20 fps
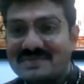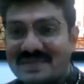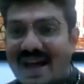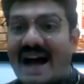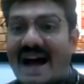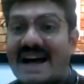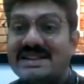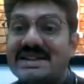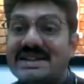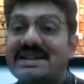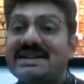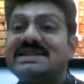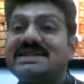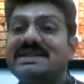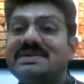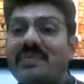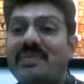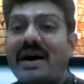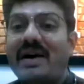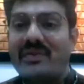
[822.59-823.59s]
as a
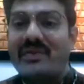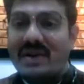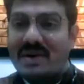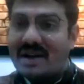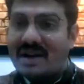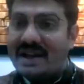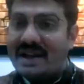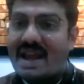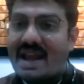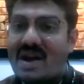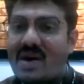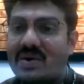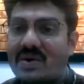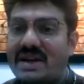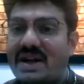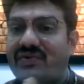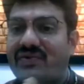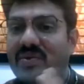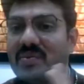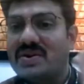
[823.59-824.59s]
I'm leaking out the
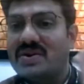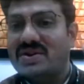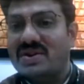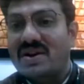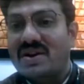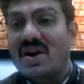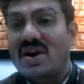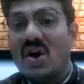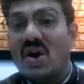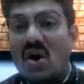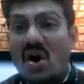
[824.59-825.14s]
information